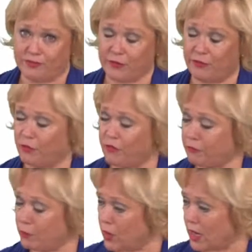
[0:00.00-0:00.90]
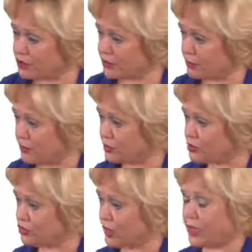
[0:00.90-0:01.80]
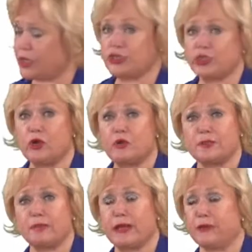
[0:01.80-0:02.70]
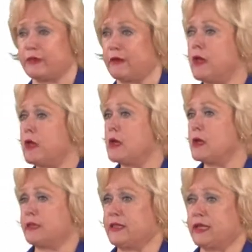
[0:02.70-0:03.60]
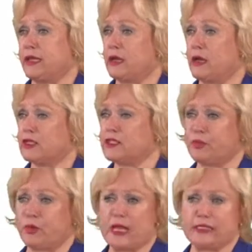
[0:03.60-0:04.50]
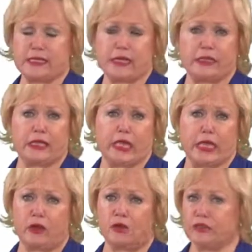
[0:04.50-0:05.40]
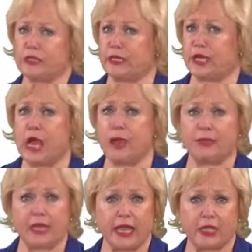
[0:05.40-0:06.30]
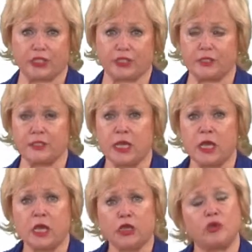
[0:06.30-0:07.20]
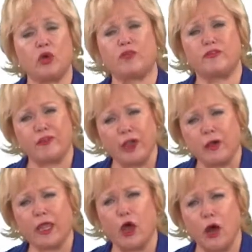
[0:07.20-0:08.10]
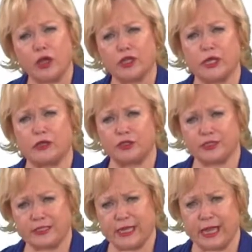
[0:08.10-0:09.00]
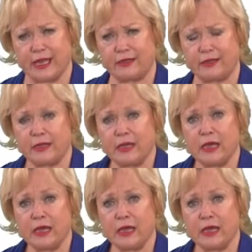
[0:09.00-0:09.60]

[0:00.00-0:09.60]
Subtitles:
If you've ever watched some of those trading shows about the spreads and the eagles and the combinations, you know it's very hard to understand.